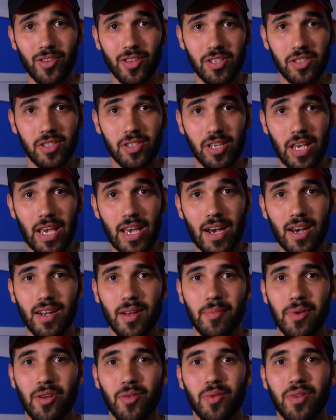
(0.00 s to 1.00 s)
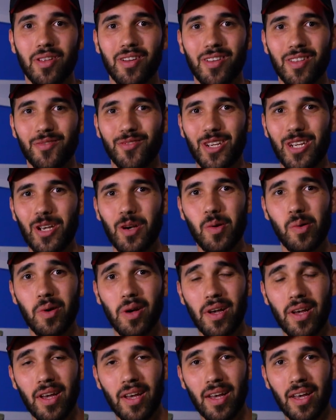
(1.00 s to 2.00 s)
This is Kikan. I'm here with another video.
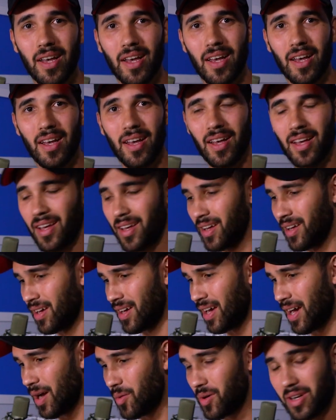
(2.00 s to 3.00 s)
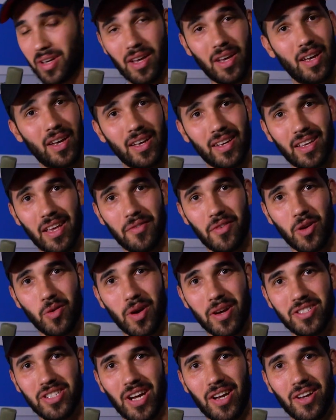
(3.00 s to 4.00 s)
I want to give a
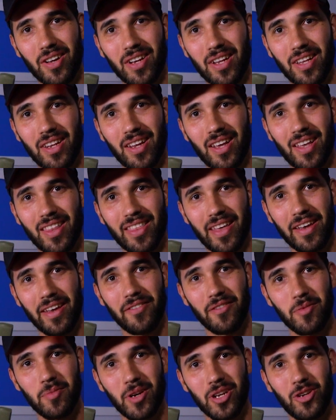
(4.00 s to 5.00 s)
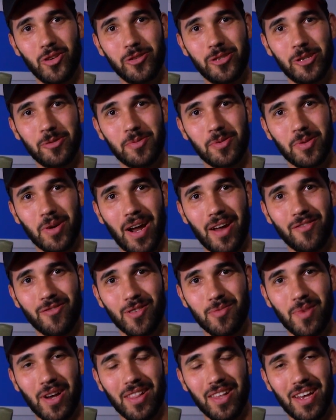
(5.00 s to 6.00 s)
quick shout out and thank everybody who subscribed
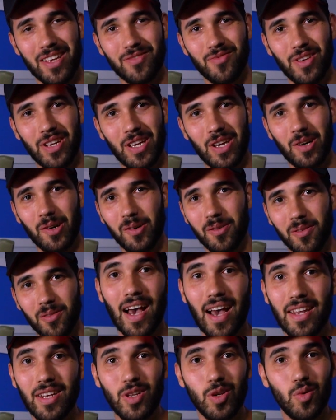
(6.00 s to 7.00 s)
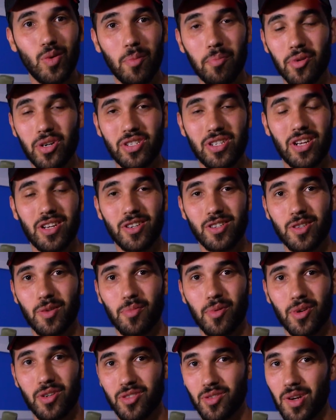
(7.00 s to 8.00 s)
for my last video. I do appreciate your
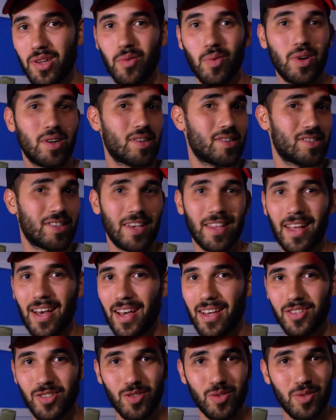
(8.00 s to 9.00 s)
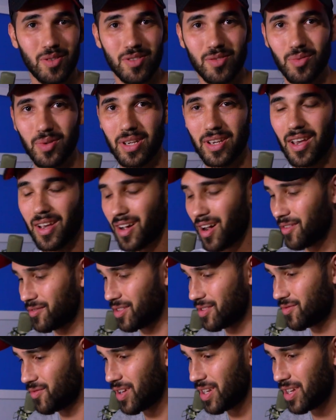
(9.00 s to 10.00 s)
support, so I wanted to say that as soon as we kick off
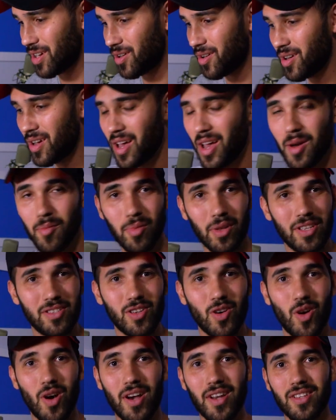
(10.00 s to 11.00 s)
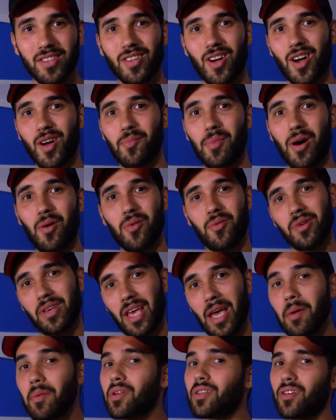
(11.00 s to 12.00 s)
this video. But let's go ahead and talk about what we
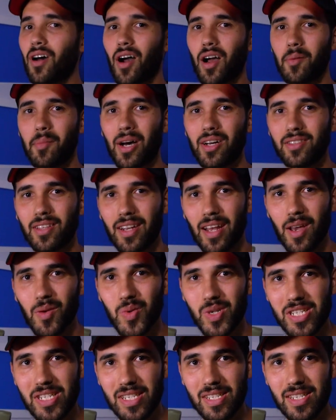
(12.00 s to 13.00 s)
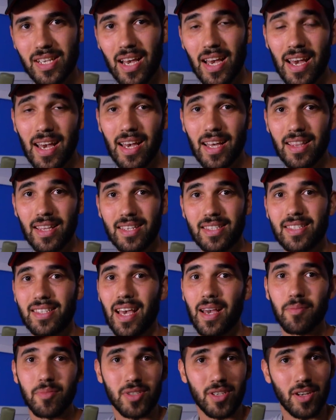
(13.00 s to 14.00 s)
came to talk about today, which is the
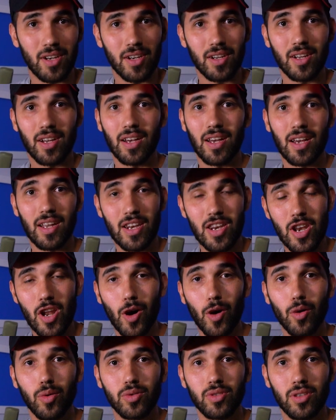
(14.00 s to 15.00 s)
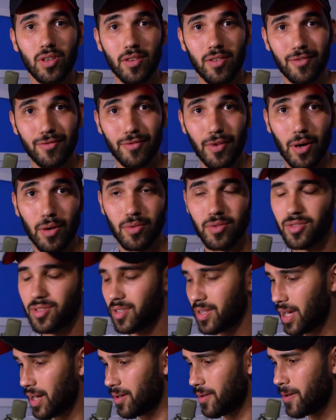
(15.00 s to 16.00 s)
Samsung Note phones.
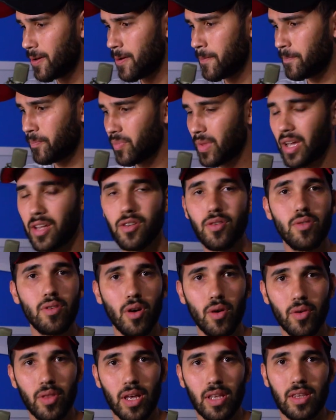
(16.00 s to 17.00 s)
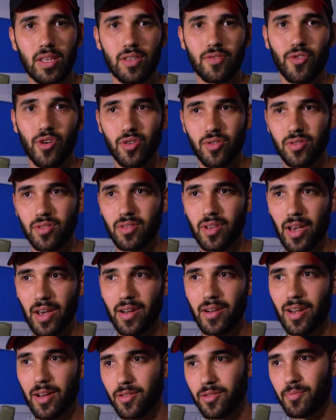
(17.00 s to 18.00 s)
Now, I do know that these phones got
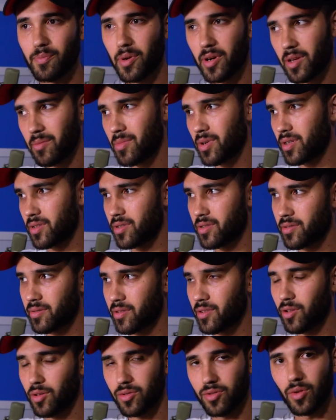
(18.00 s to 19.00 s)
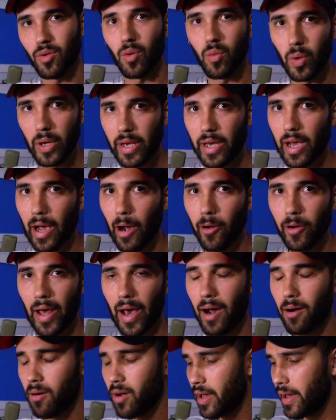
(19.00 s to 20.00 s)
announced pretty much close to a week ago
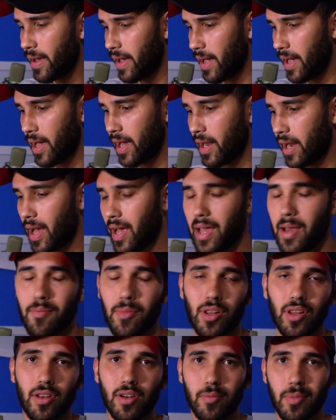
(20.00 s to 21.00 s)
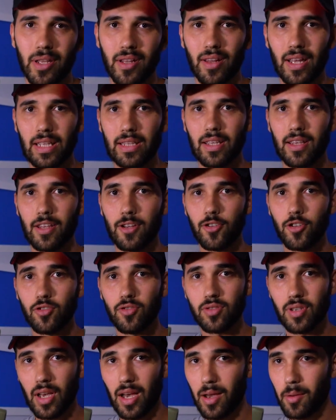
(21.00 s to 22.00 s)
now, and I am a little bit late to the
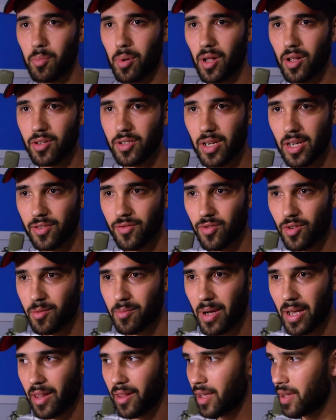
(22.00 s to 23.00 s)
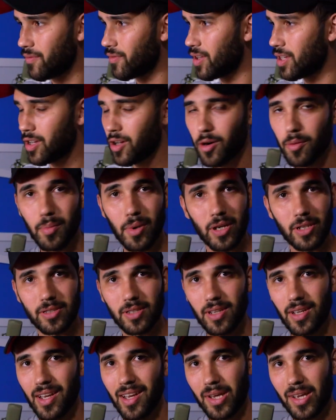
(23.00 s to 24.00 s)
news. I apologize for my late video, but
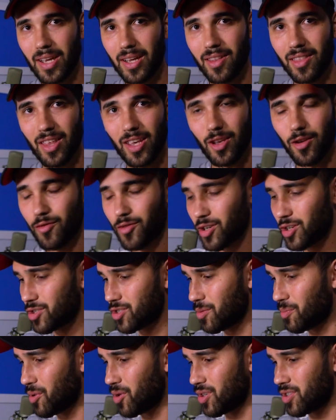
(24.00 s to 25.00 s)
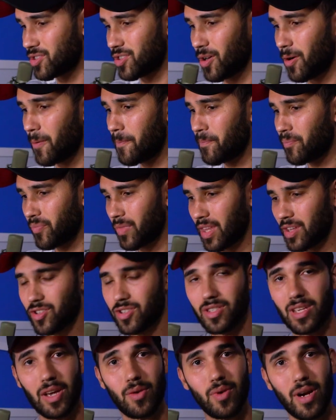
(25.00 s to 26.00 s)
again, thank you for your support. So let's
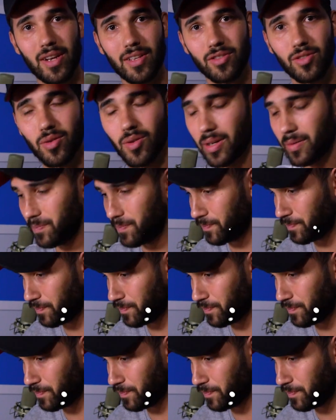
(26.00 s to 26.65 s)
just get right into it.